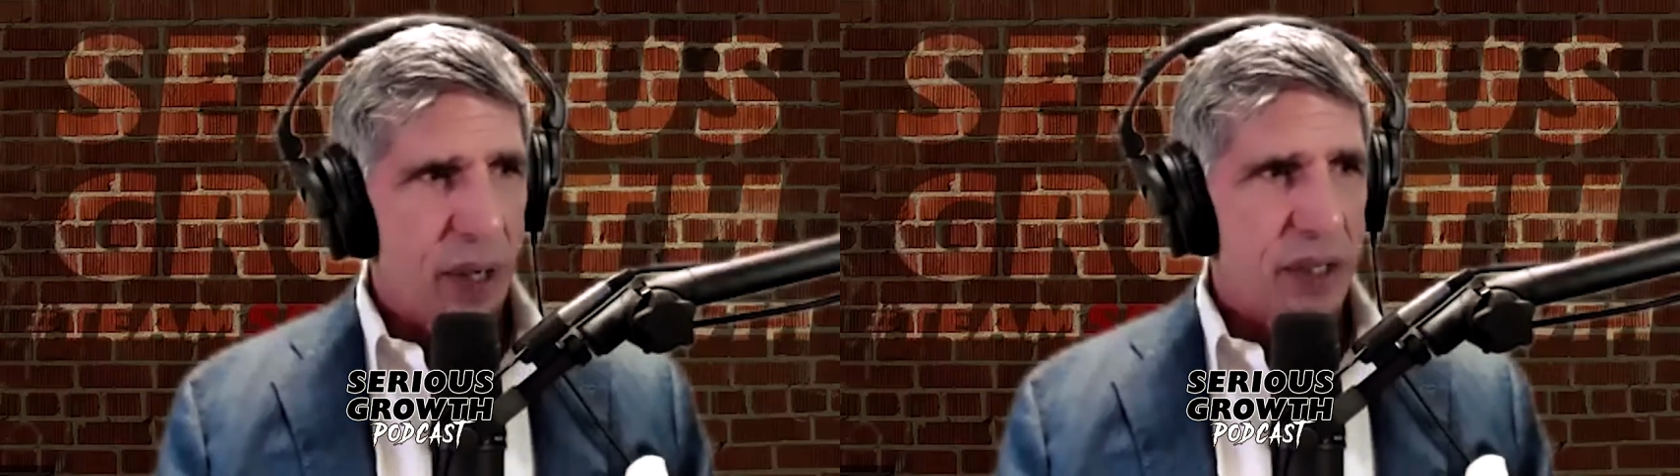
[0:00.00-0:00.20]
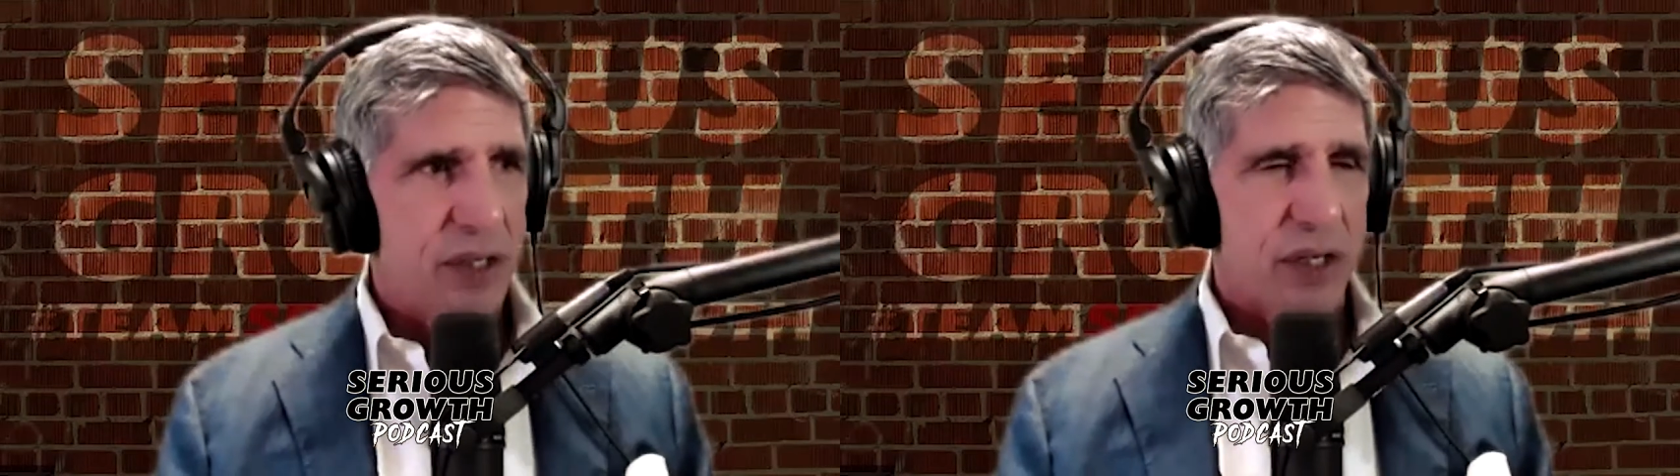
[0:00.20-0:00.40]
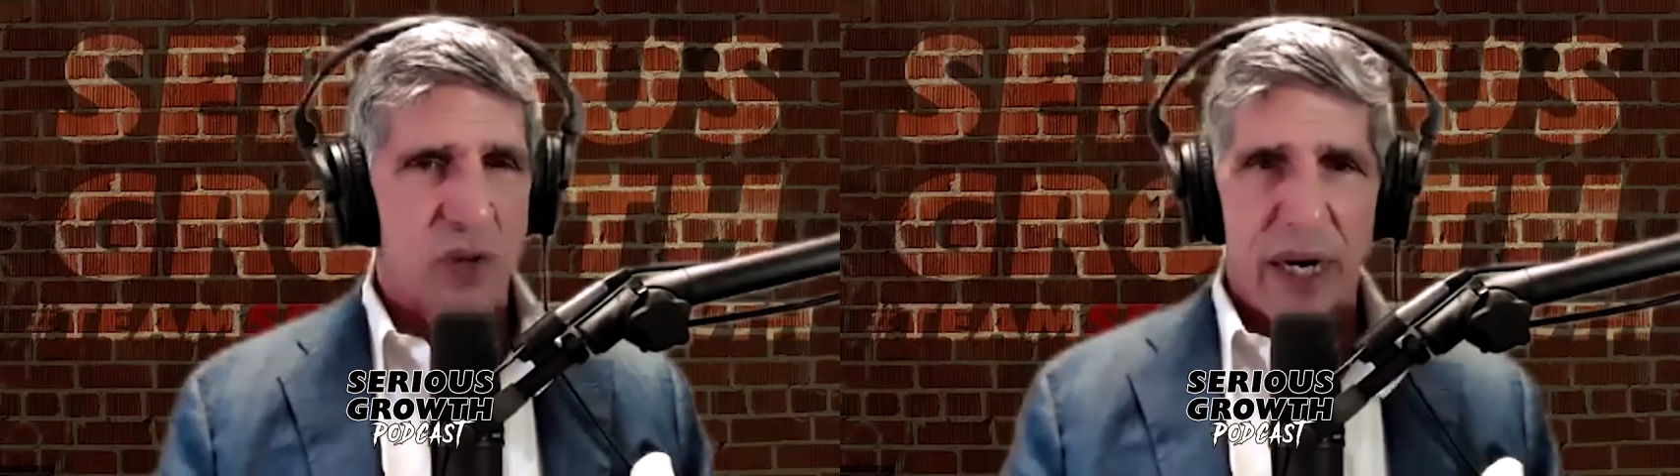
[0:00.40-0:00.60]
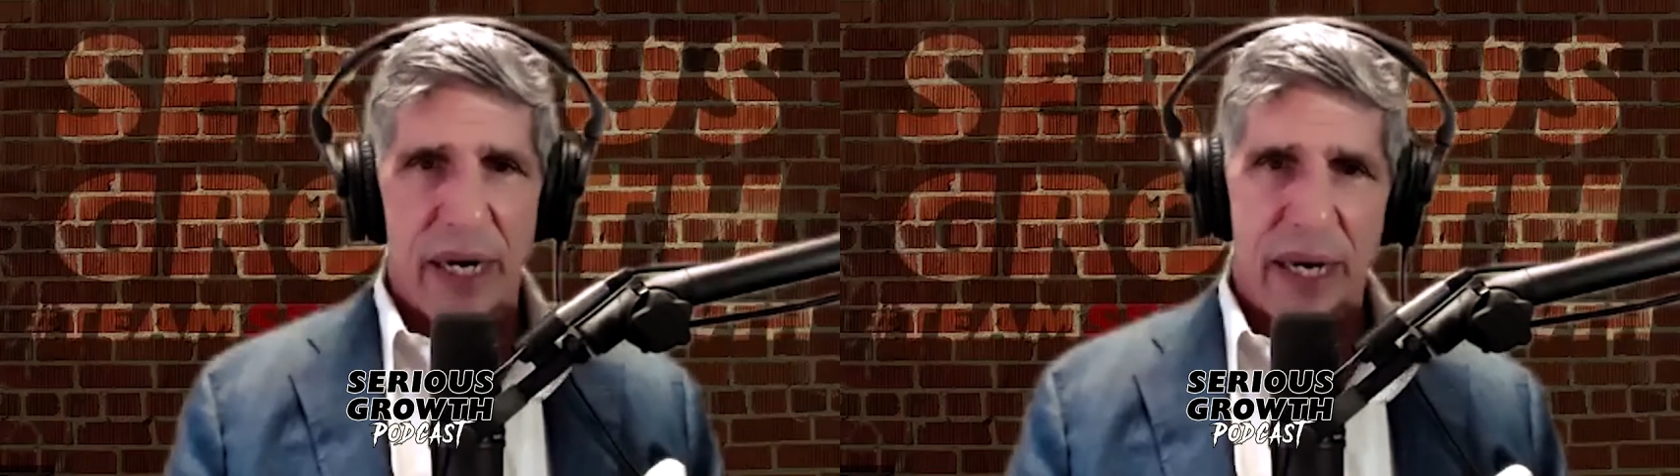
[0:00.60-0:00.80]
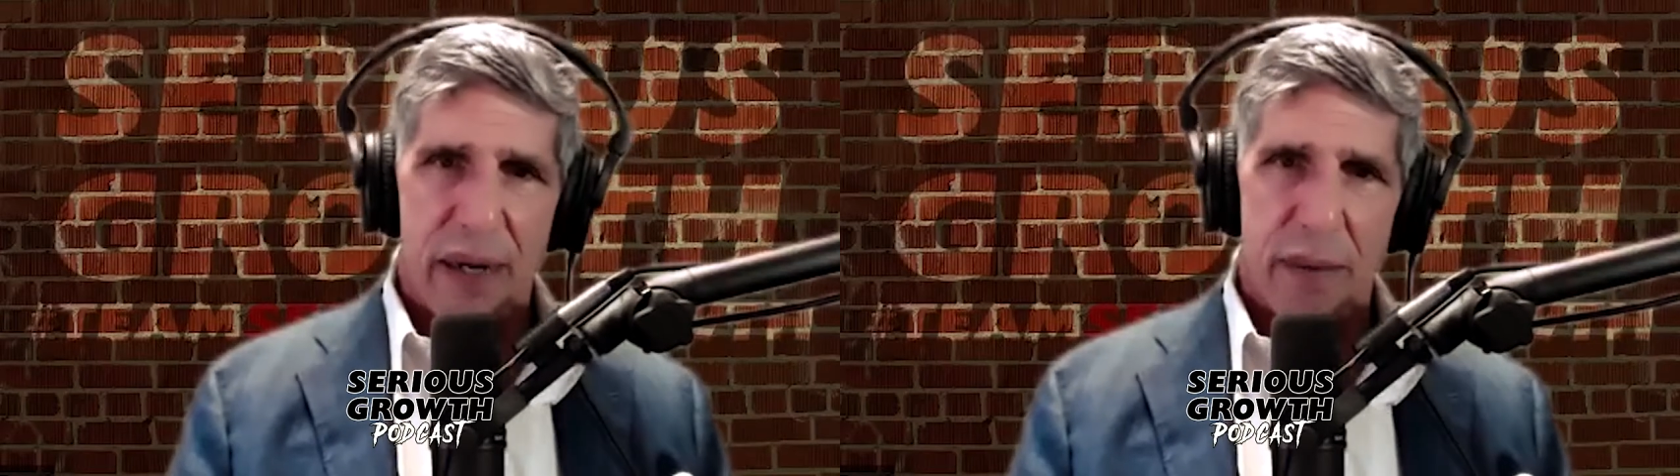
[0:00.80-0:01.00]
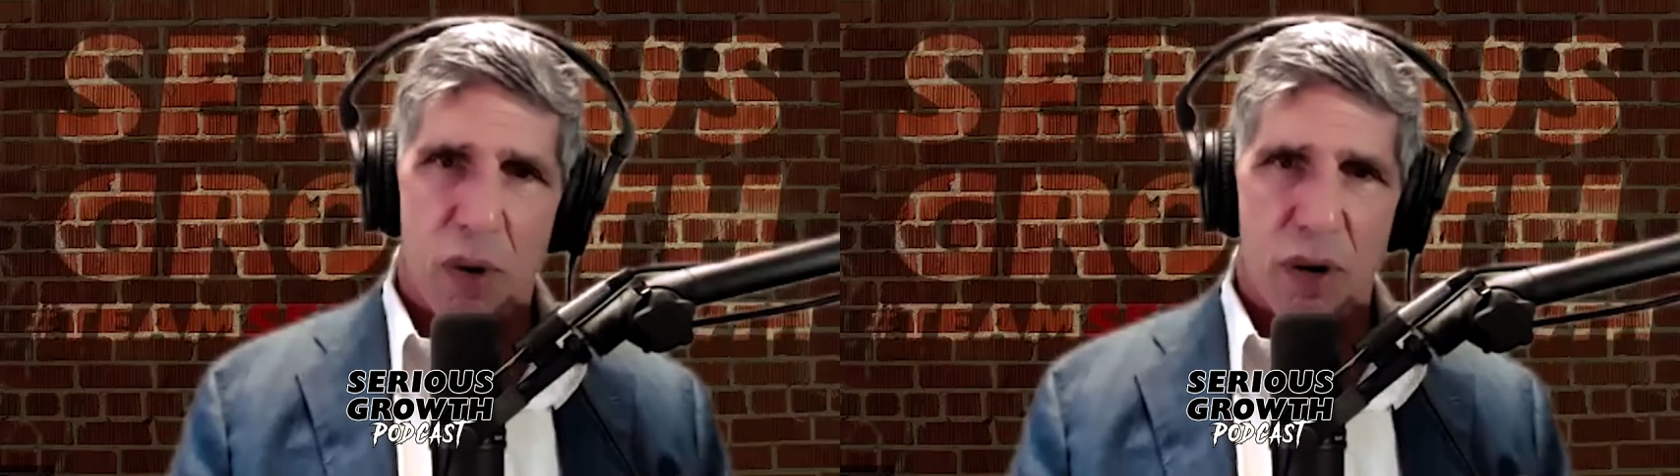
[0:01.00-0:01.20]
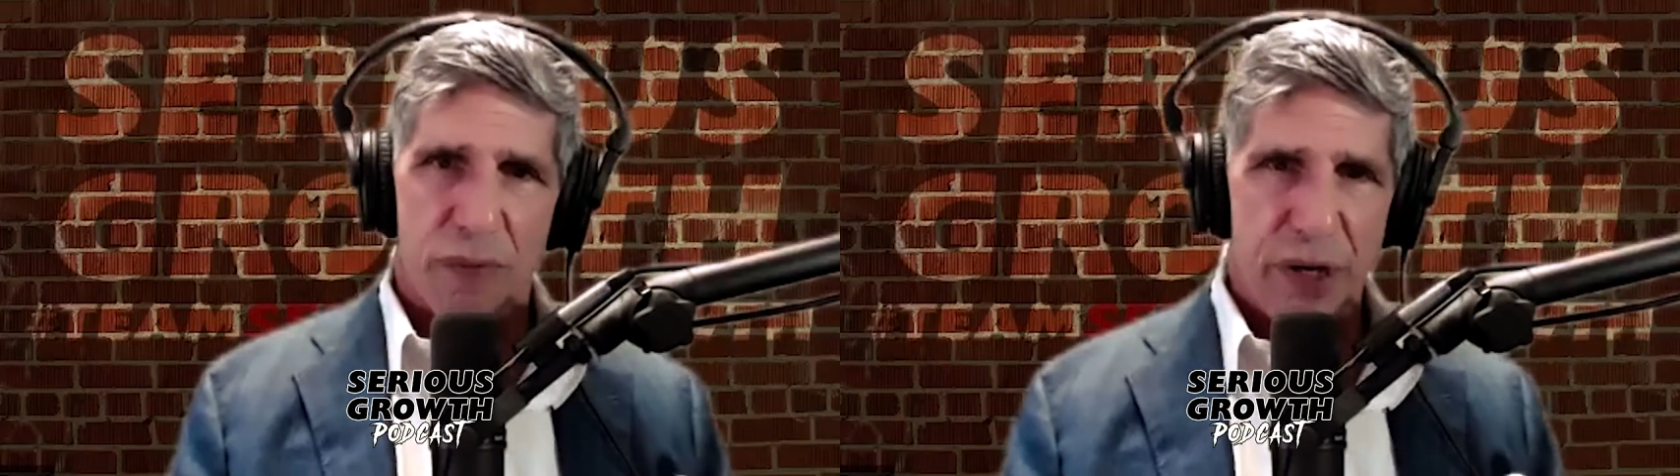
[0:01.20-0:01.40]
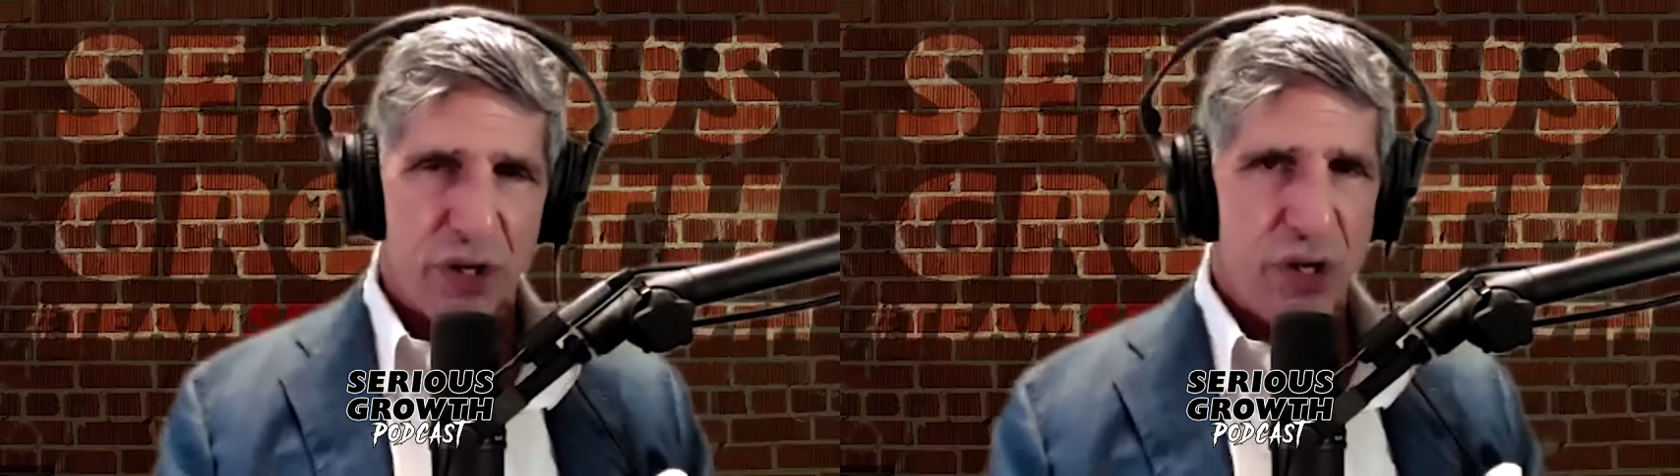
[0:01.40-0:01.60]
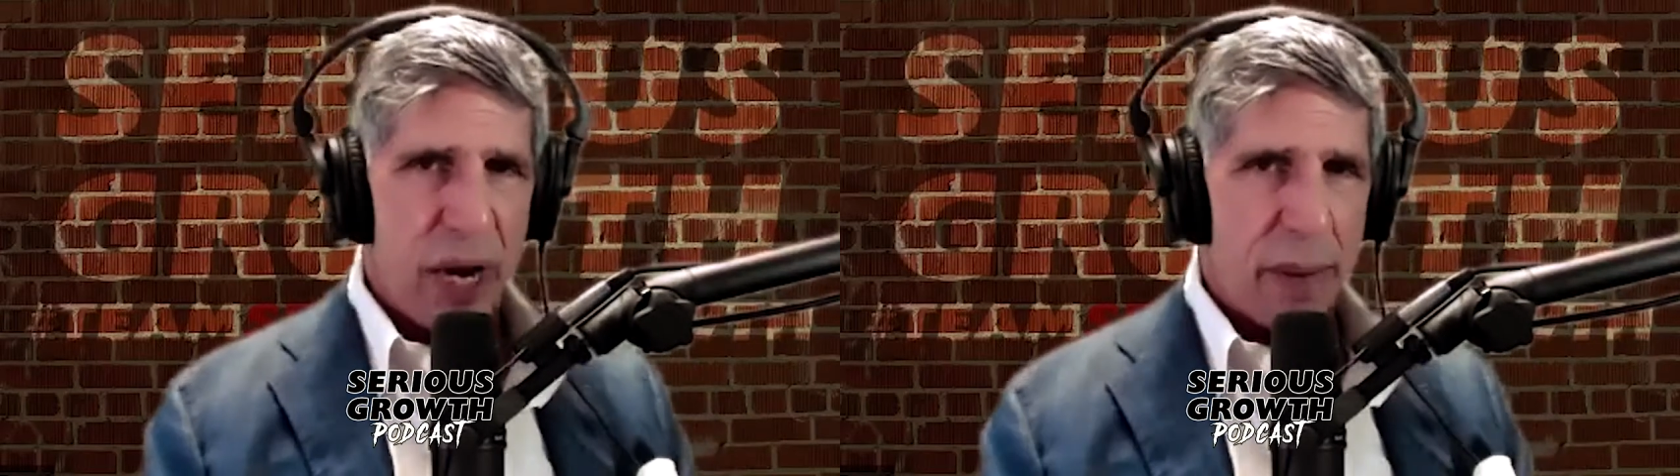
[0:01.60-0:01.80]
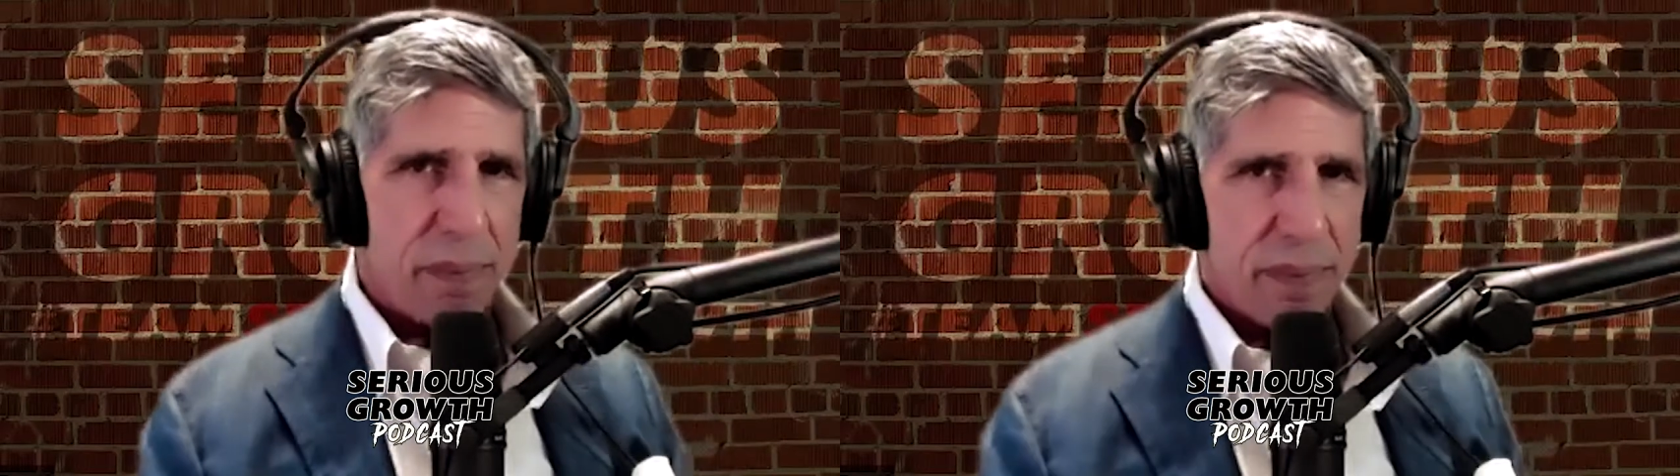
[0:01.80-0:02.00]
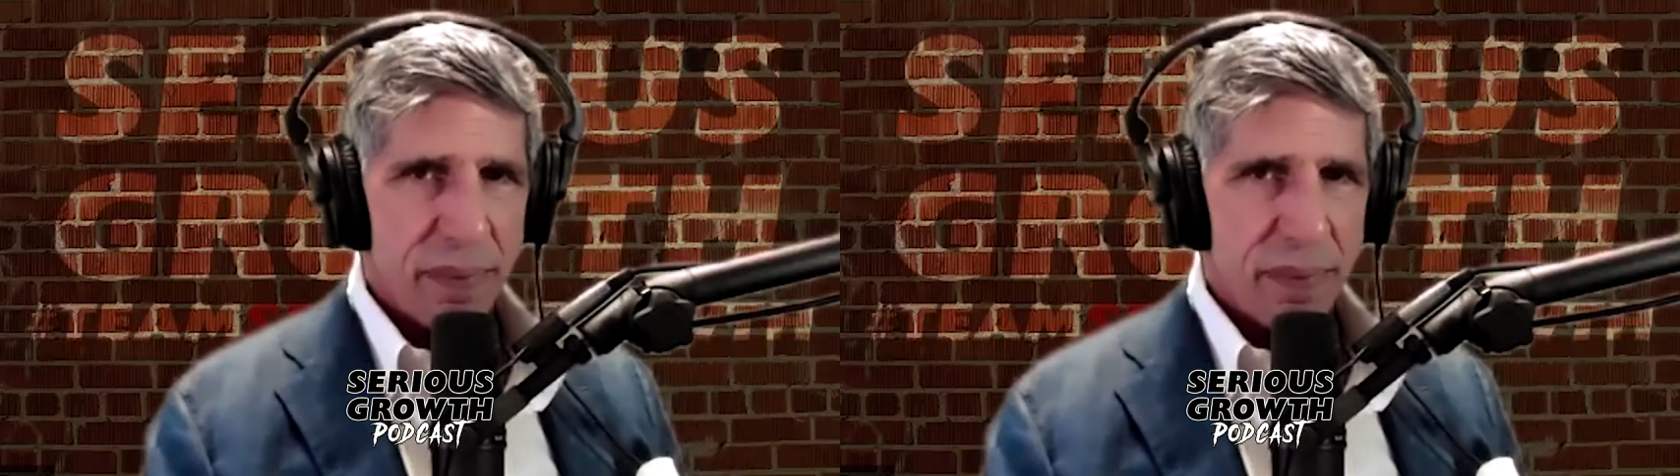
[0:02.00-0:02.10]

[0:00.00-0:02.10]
is just trying to get in more fit shape,